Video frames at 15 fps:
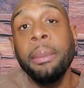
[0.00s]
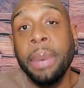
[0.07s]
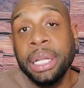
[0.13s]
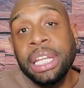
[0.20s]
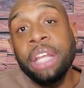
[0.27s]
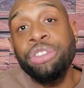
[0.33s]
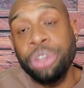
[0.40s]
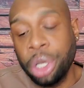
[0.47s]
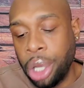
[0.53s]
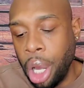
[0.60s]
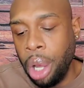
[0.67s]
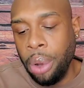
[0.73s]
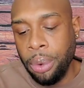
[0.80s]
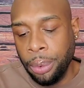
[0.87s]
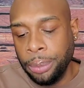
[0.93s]
But that's your
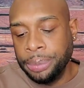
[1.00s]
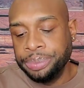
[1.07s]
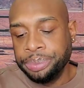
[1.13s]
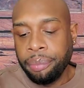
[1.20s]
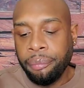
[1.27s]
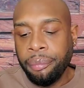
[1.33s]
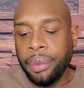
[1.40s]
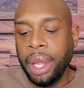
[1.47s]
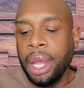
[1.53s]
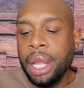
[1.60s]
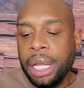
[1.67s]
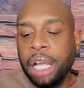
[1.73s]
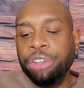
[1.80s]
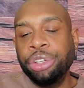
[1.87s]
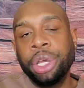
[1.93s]
goal.
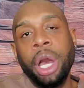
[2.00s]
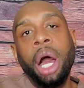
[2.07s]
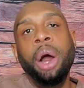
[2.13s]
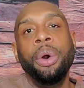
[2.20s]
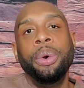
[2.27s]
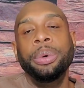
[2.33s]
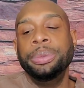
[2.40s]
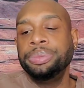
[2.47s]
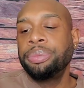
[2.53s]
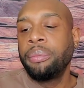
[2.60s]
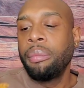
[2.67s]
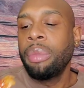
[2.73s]
That's your goal.